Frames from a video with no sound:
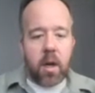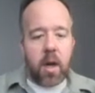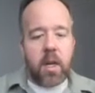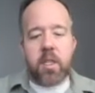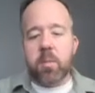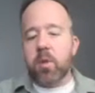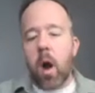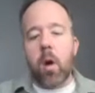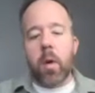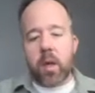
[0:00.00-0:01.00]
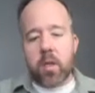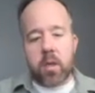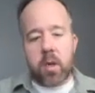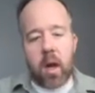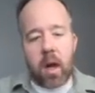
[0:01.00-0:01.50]
He did some drawings
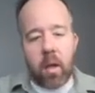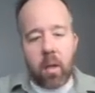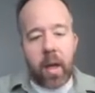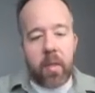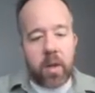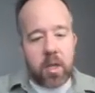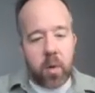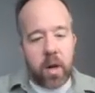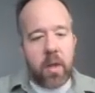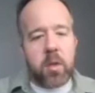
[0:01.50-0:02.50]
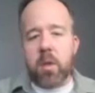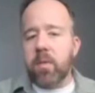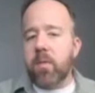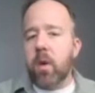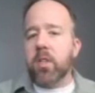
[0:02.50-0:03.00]
like this one, and these were the
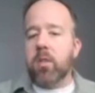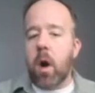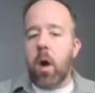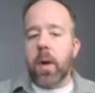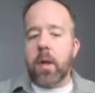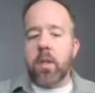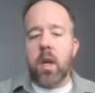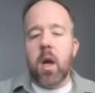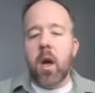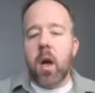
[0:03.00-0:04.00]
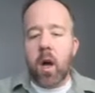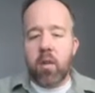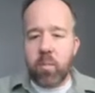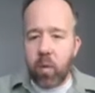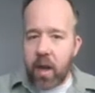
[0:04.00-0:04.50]
first drawings
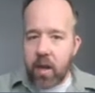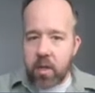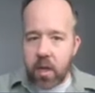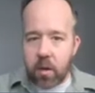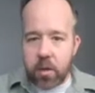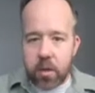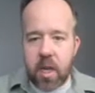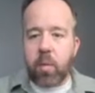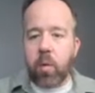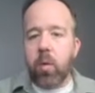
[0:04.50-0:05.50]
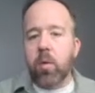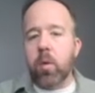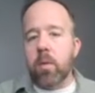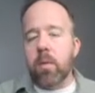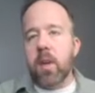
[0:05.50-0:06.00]
of brain cells, and he
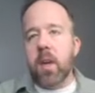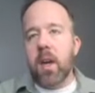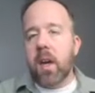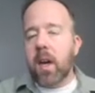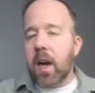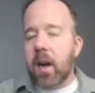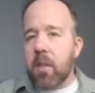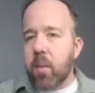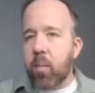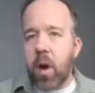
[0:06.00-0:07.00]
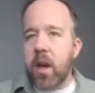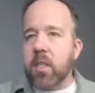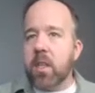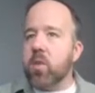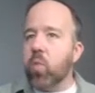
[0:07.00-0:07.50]
proved that the brain
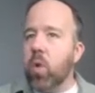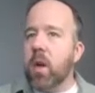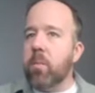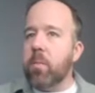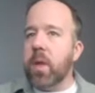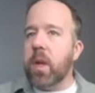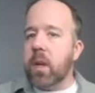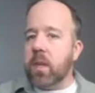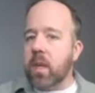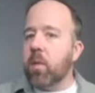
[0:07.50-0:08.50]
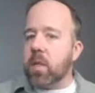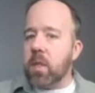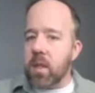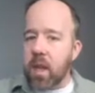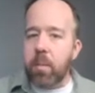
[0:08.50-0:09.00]
isn't just one big continuous
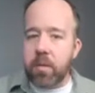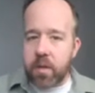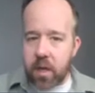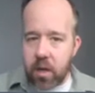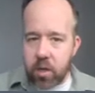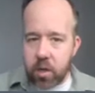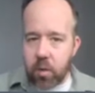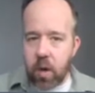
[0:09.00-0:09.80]
lump of tissue,